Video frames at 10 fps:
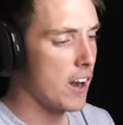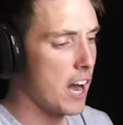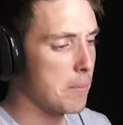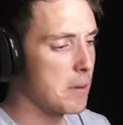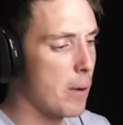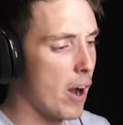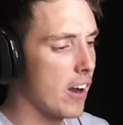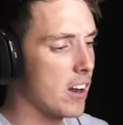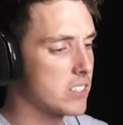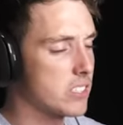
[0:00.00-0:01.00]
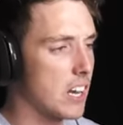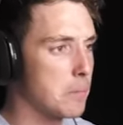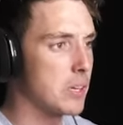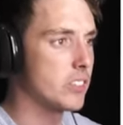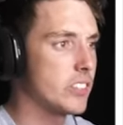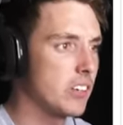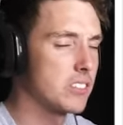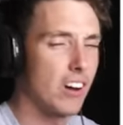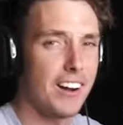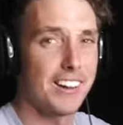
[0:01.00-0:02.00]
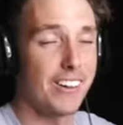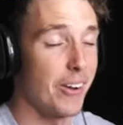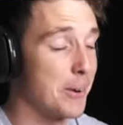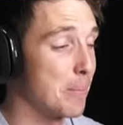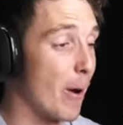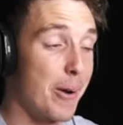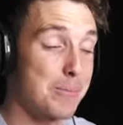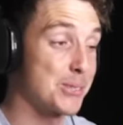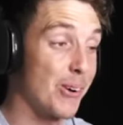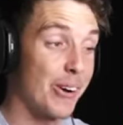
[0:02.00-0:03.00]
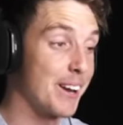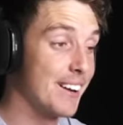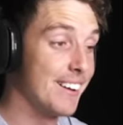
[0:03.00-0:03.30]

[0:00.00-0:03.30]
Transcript: and hump your pogo stick, but you're still dying alone, bro. I'm sorry.